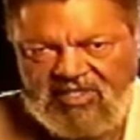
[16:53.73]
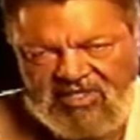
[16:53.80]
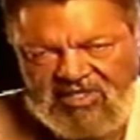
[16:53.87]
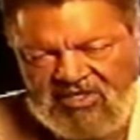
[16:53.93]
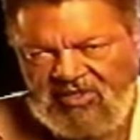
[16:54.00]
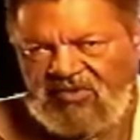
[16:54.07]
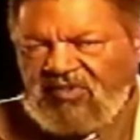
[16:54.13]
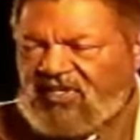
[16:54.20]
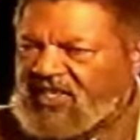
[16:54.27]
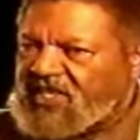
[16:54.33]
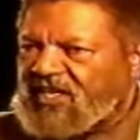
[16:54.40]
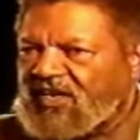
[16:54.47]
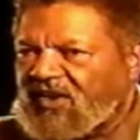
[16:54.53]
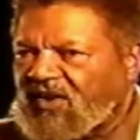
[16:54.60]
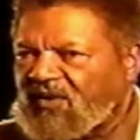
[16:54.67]
youth
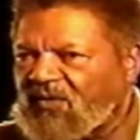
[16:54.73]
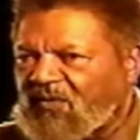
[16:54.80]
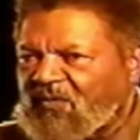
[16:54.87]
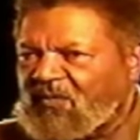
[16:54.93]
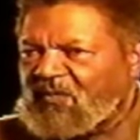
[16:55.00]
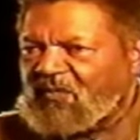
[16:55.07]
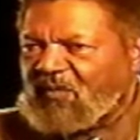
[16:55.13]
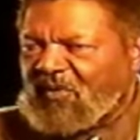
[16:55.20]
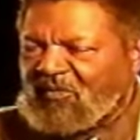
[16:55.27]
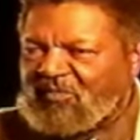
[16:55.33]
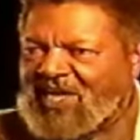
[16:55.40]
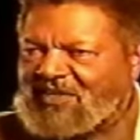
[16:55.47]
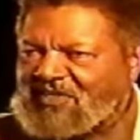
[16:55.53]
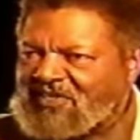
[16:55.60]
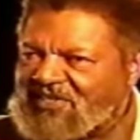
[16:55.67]
need to know
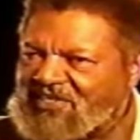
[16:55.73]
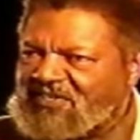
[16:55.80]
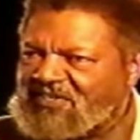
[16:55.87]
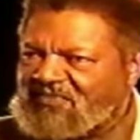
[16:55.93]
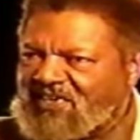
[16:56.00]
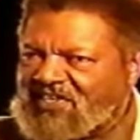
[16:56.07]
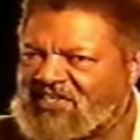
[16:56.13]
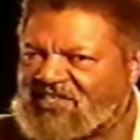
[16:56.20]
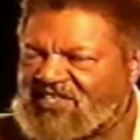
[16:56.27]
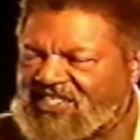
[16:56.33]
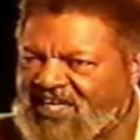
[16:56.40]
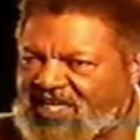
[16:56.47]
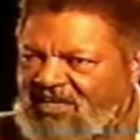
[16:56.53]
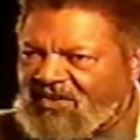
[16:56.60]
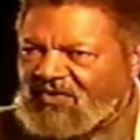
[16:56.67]
about the
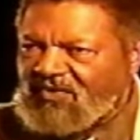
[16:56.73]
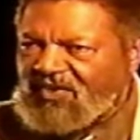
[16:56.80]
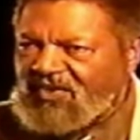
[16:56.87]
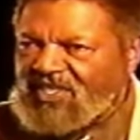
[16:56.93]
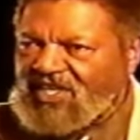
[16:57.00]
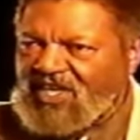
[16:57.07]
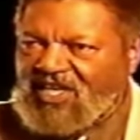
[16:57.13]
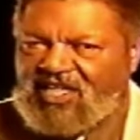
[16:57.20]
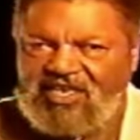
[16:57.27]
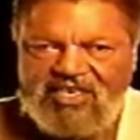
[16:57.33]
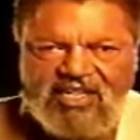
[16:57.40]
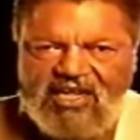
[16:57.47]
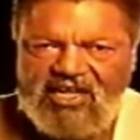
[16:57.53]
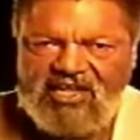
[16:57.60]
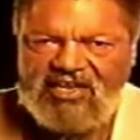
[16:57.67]
situation now.
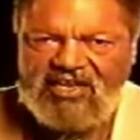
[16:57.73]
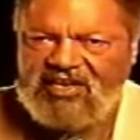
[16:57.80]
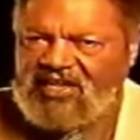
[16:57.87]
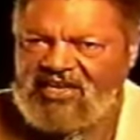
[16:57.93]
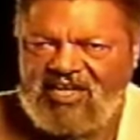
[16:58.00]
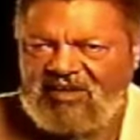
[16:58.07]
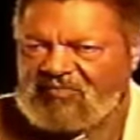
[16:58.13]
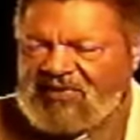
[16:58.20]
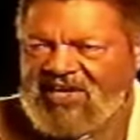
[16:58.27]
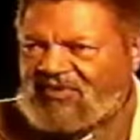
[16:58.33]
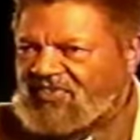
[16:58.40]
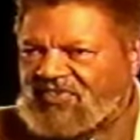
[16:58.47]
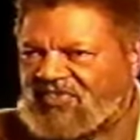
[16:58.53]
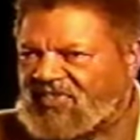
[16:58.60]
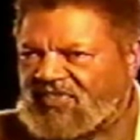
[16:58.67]
And they're, and they're not
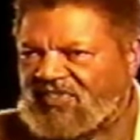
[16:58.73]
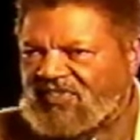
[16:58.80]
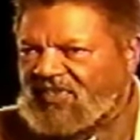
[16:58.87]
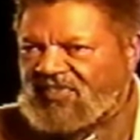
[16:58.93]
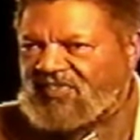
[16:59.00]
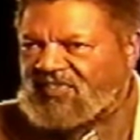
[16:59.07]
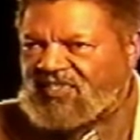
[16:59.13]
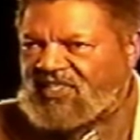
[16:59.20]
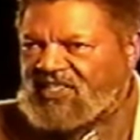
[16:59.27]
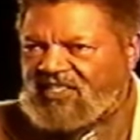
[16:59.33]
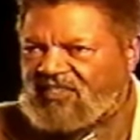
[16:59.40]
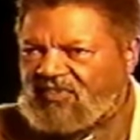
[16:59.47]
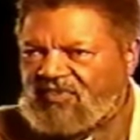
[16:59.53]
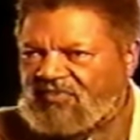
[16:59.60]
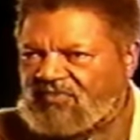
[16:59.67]
about to turn the other
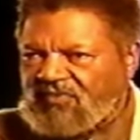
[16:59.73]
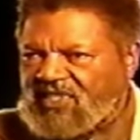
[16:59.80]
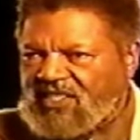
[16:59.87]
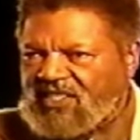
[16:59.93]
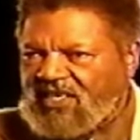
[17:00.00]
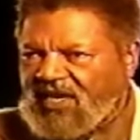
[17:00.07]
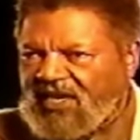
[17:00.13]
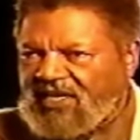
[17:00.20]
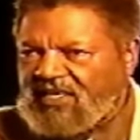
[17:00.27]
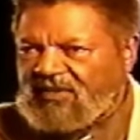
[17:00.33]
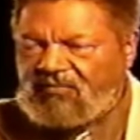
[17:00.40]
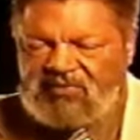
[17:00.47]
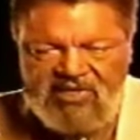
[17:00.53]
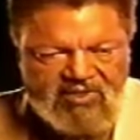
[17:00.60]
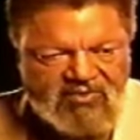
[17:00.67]
cheek, so that we, not,
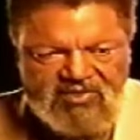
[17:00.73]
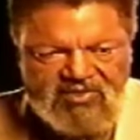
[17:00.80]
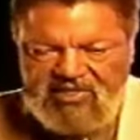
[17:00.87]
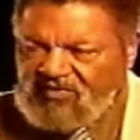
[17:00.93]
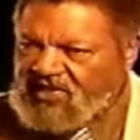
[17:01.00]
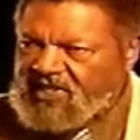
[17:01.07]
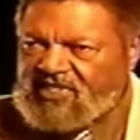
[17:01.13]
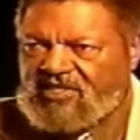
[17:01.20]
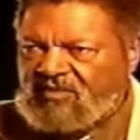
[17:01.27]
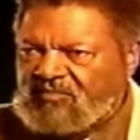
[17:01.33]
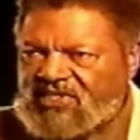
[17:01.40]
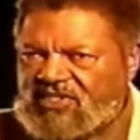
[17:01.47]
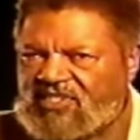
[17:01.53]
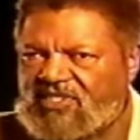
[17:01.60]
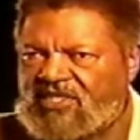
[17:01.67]
we don't even need to
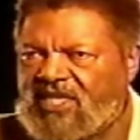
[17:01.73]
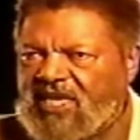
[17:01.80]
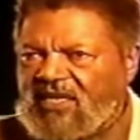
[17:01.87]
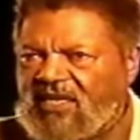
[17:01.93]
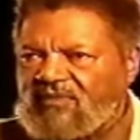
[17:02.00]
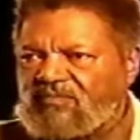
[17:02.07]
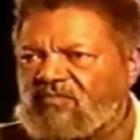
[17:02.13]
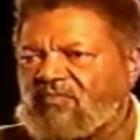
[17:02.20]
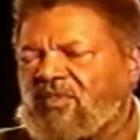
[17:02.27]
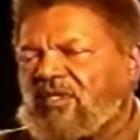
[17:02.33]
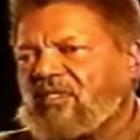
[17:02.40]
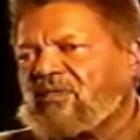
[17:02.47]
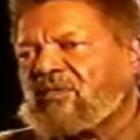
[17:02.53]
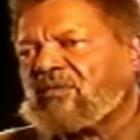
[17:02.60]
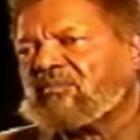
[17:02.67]
mention that.
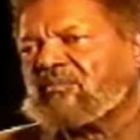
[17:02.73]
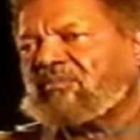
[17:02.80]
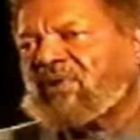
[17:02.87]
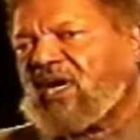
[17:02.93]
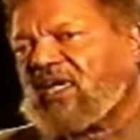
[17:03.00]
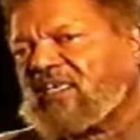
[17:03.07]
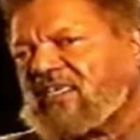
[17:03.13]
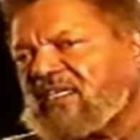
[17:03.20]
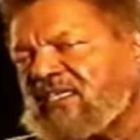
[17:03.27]
But